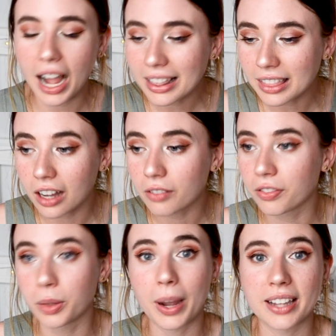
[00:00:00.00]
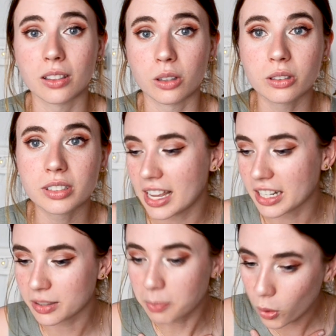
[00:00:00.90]
I love the way it looks. It
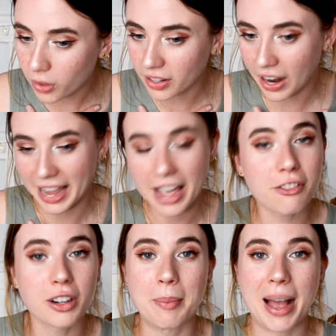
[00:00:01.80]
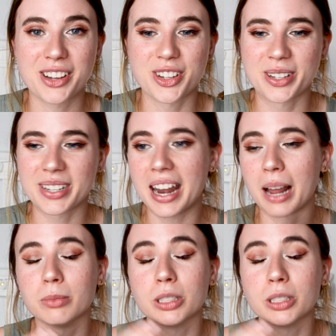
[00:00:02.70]
is more than I ever imagined and I'm